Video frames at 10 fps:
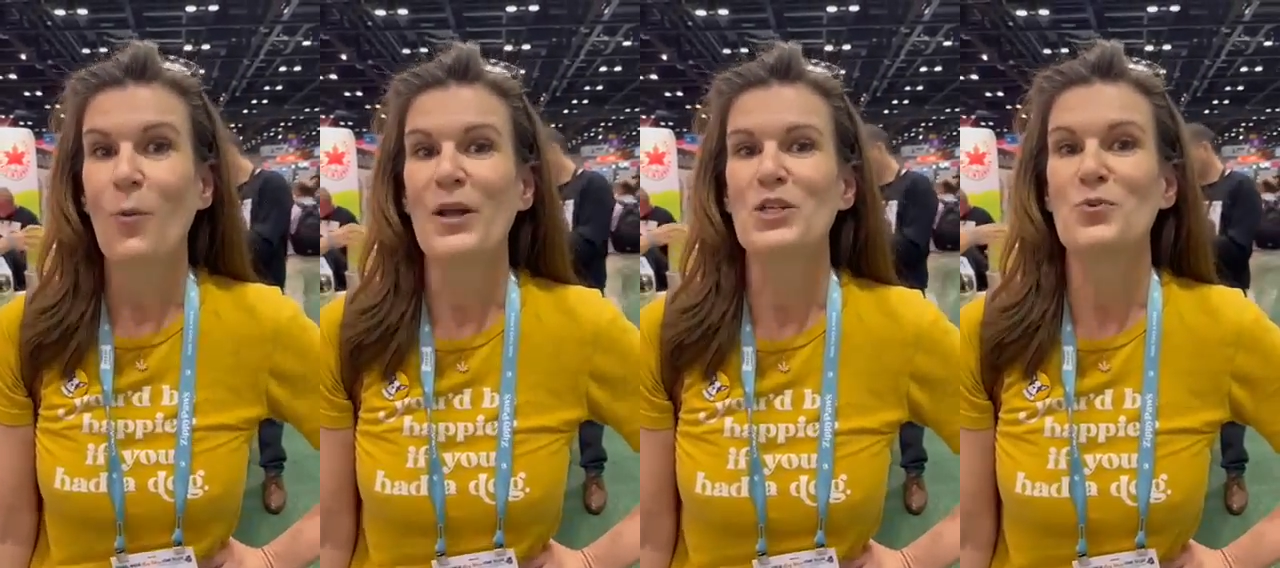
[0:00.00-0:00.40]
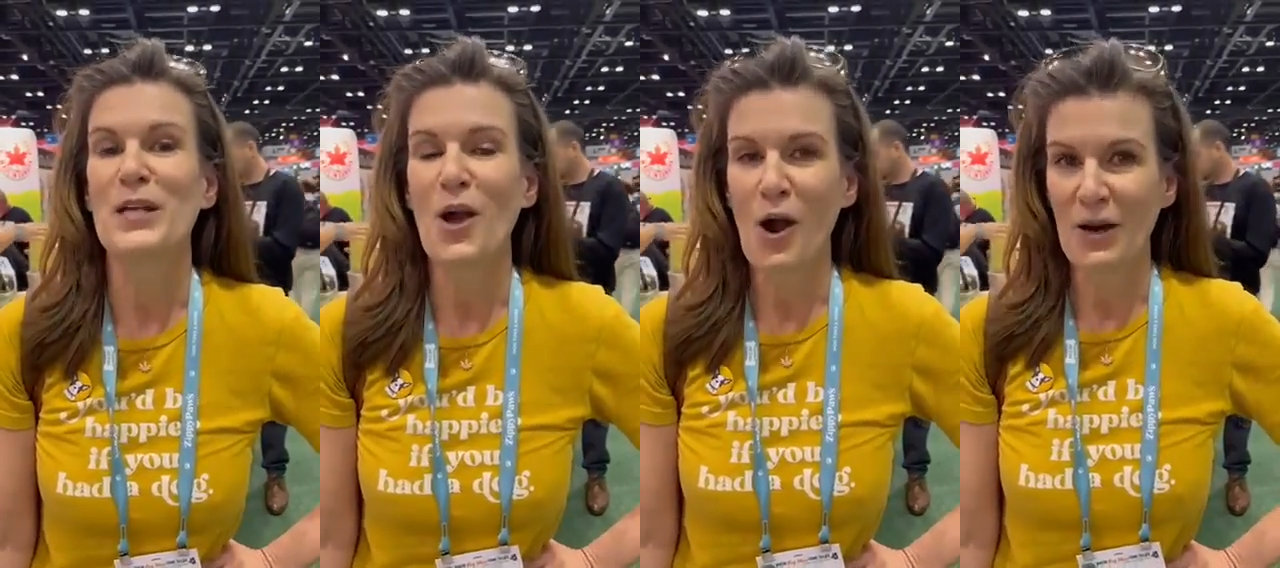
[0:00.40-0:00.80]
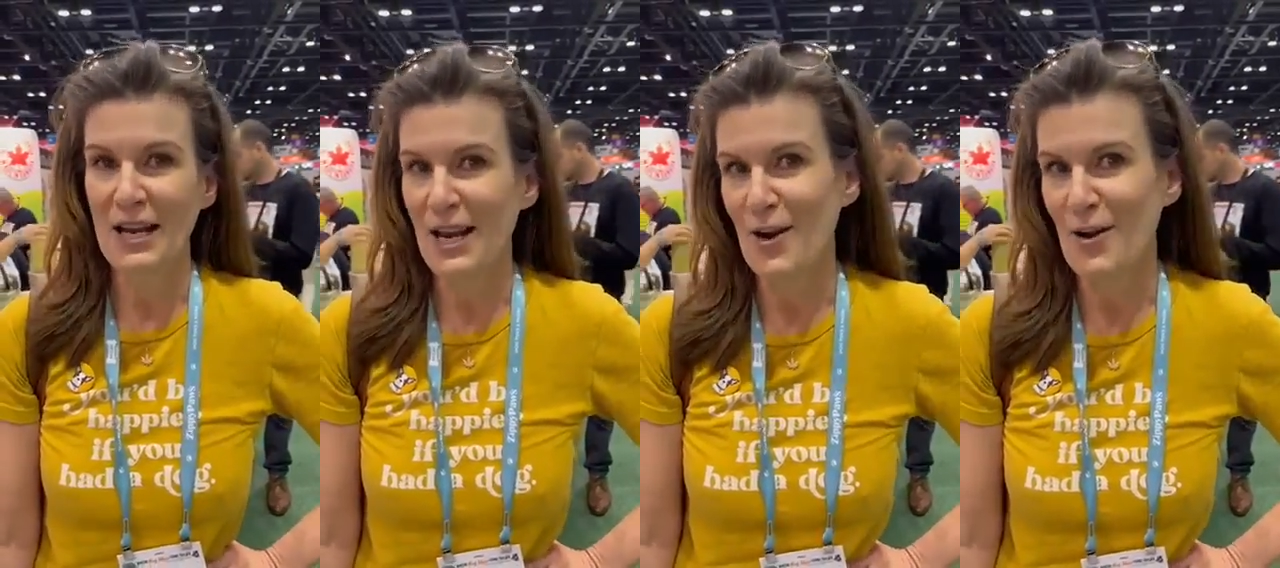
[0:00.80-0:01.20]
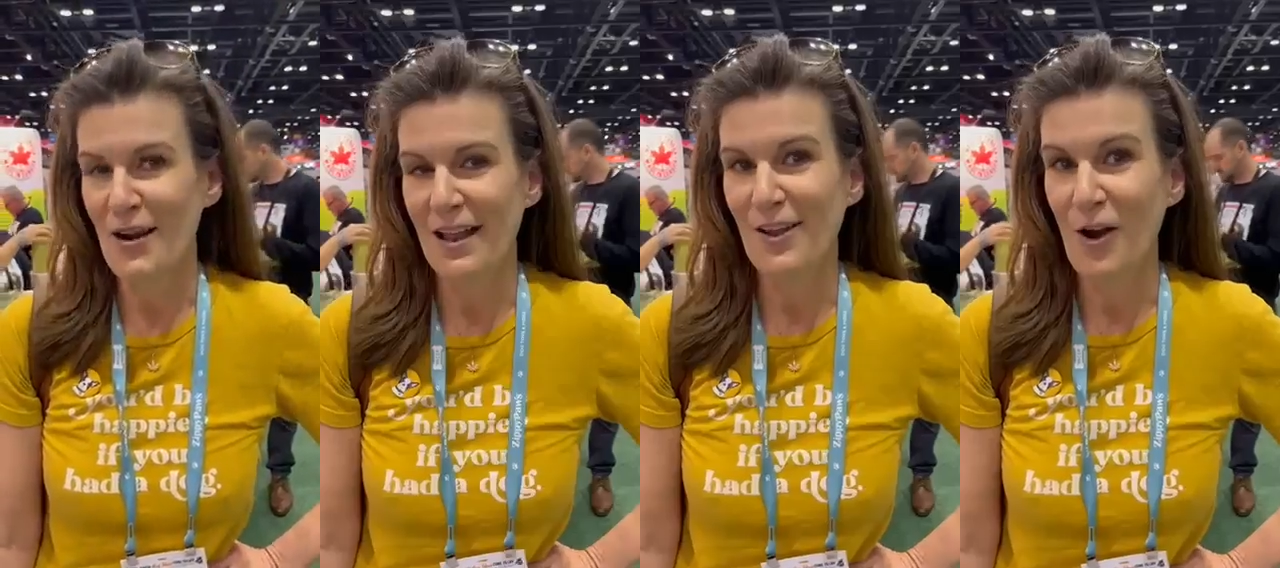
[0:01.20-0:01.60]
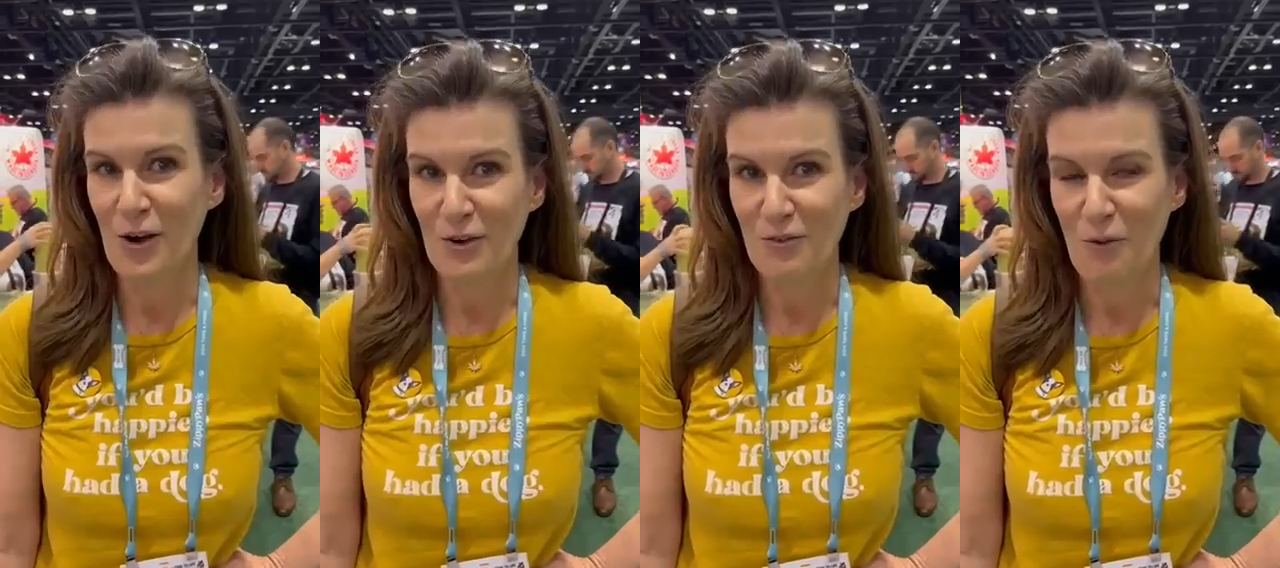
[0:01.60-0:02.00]
which we are here at
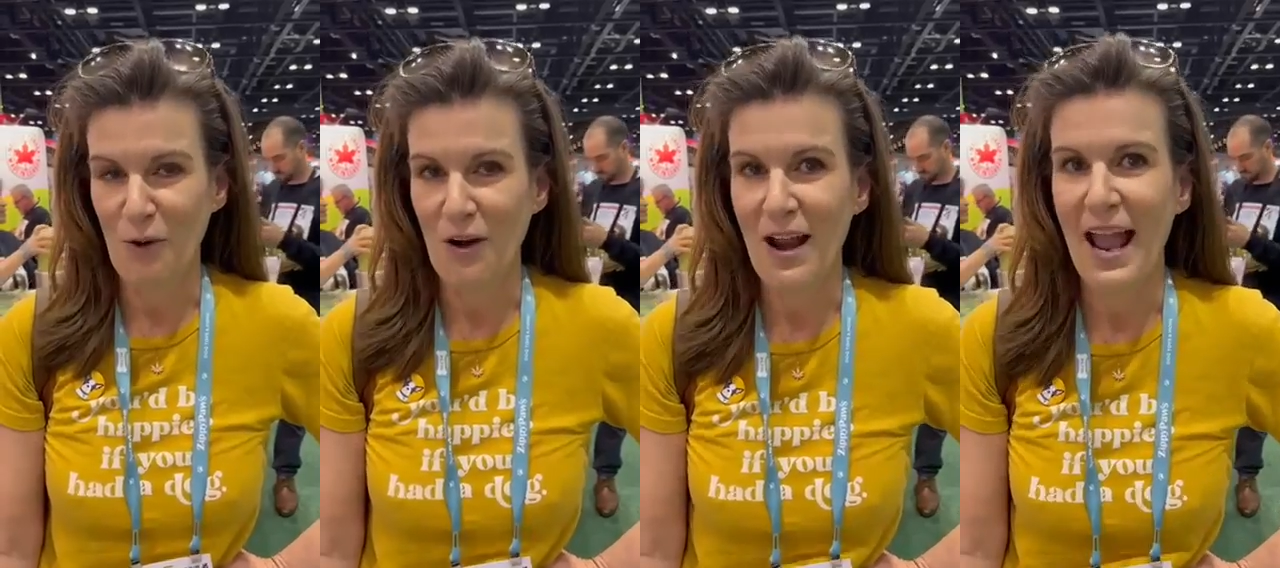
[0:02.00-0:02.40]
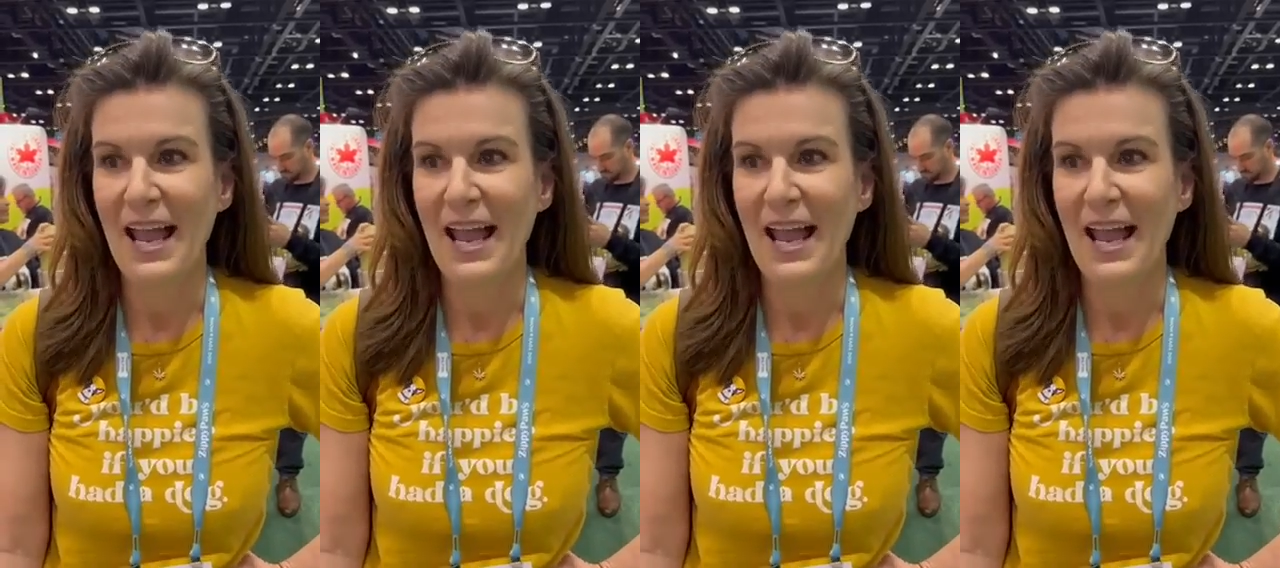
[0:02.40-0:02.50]
Carna4.